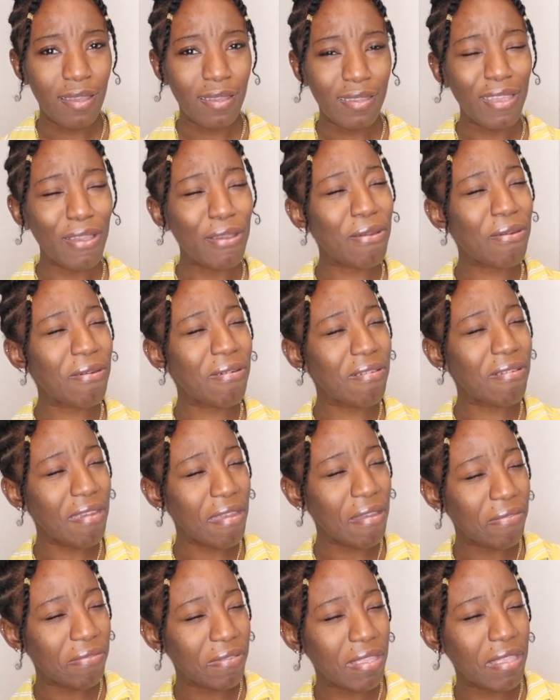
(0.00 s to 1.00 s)
You're
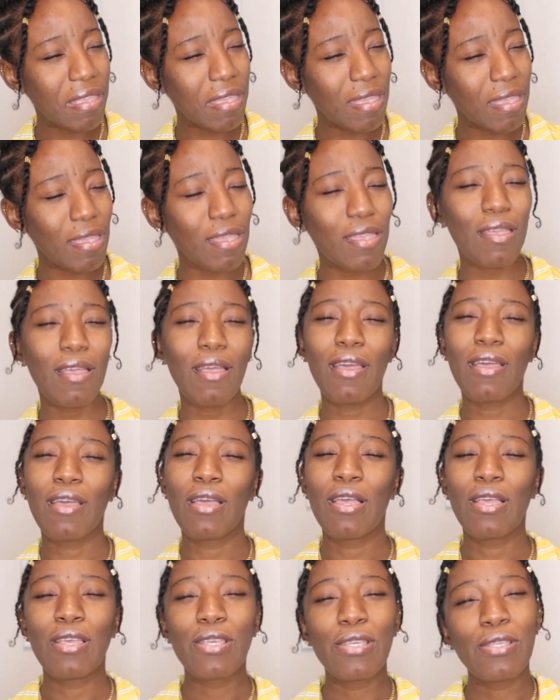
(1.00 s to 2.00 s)
craving me.
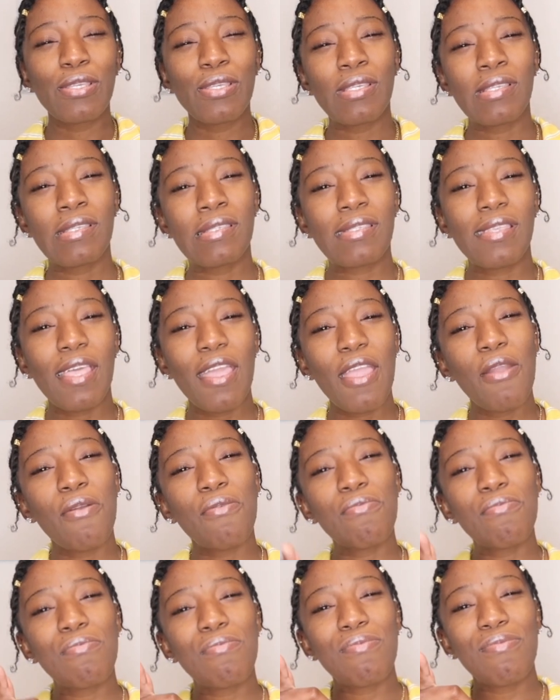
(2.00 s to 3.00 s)
So you
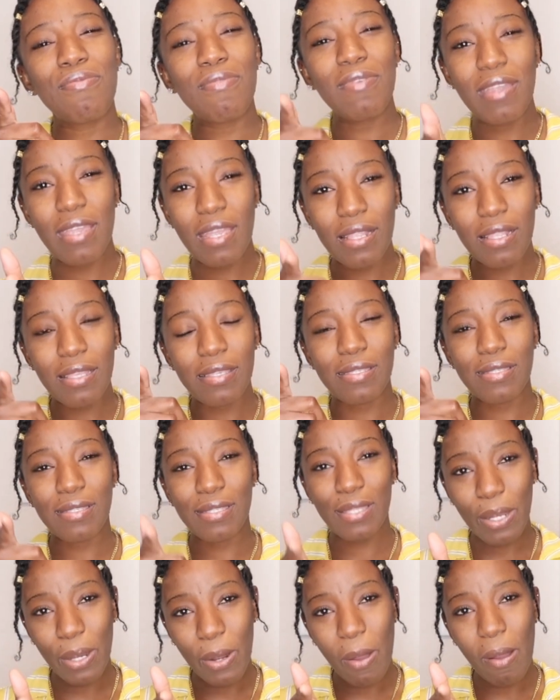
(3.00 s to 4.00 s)
really
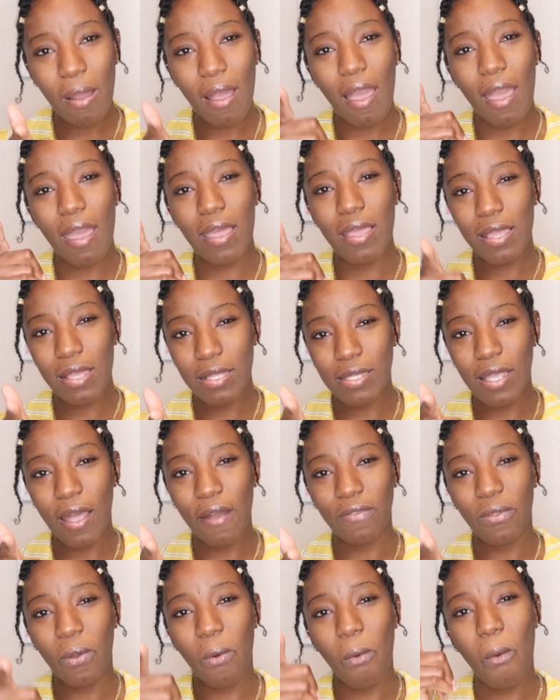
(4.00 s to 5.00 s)
sit down and eat
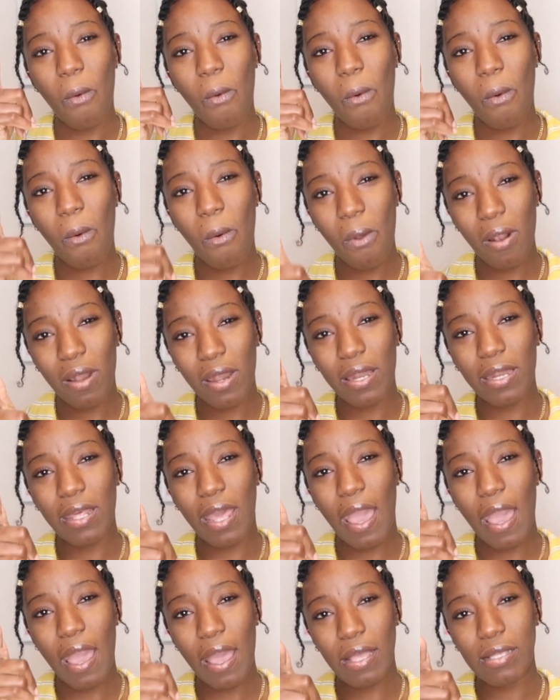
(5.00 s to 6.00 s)
up all of
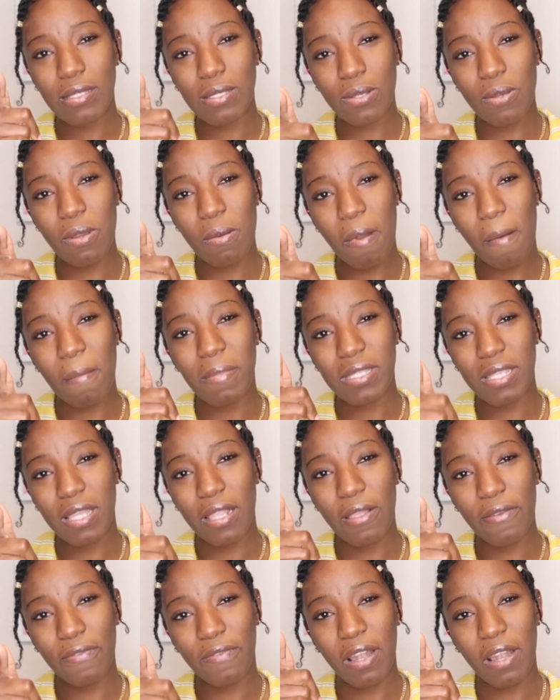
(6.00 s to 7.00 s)
the ice cream. I'm gonna tell
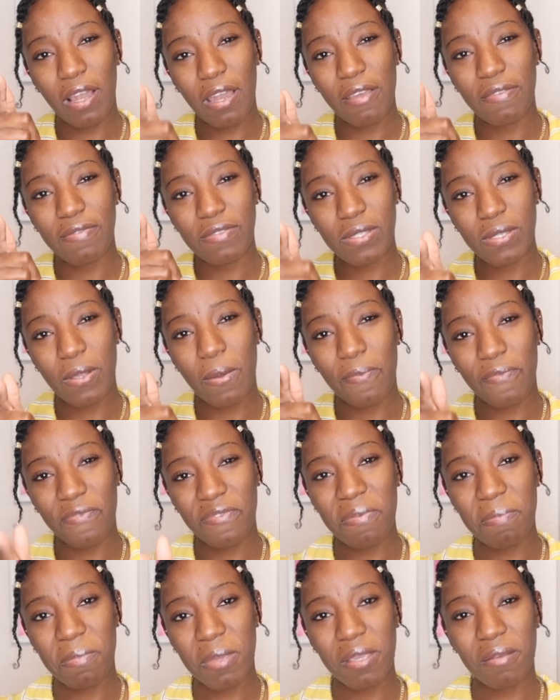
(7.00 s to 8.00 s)
you left some
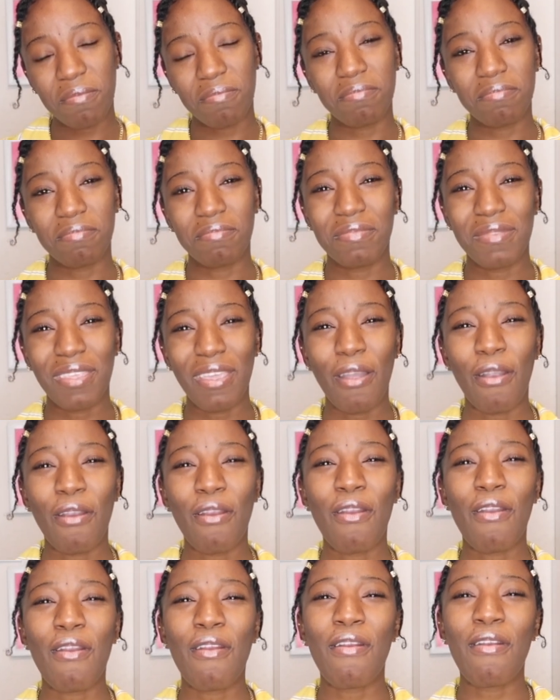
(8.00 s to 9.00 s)
for me. You're
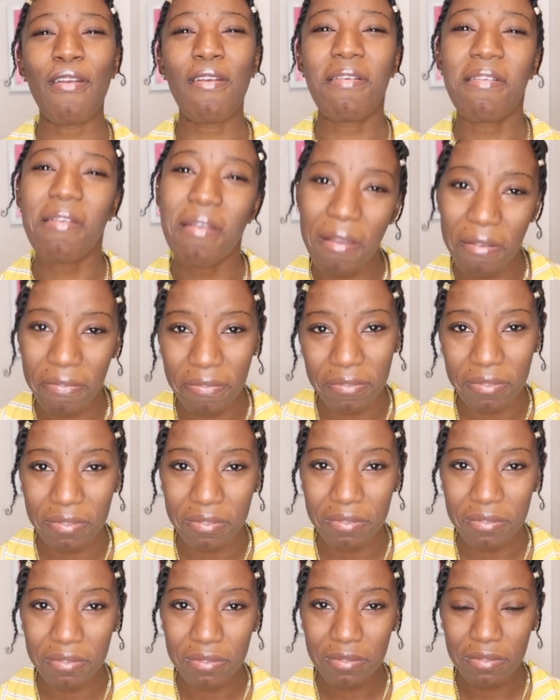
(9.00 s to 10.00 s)

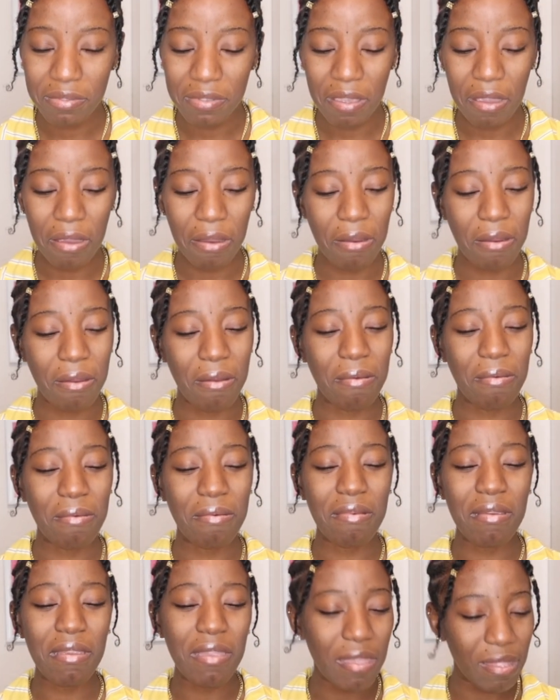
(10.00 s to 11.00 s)
craving. You're
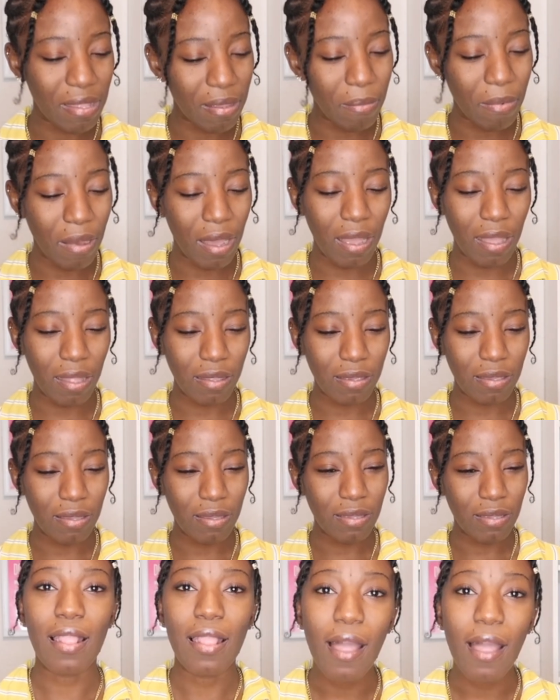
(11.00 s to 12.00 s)
greedy bad.
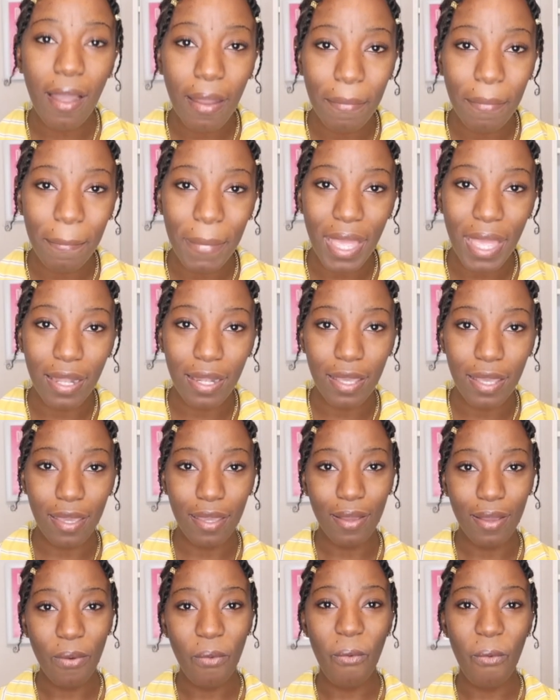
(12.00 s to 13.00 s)
Long
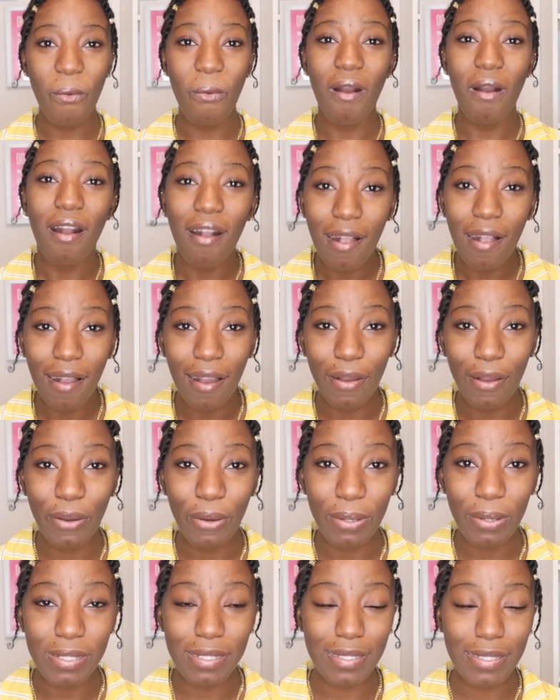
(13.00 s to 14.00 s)
belly, wanga
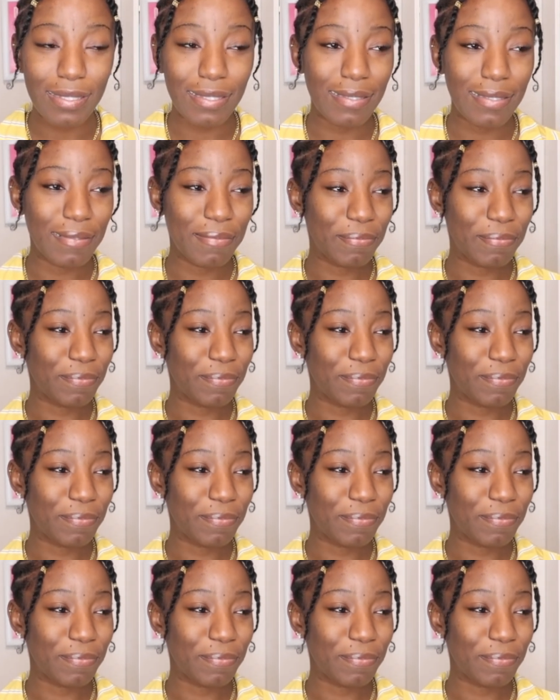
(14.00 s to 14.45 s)
gut.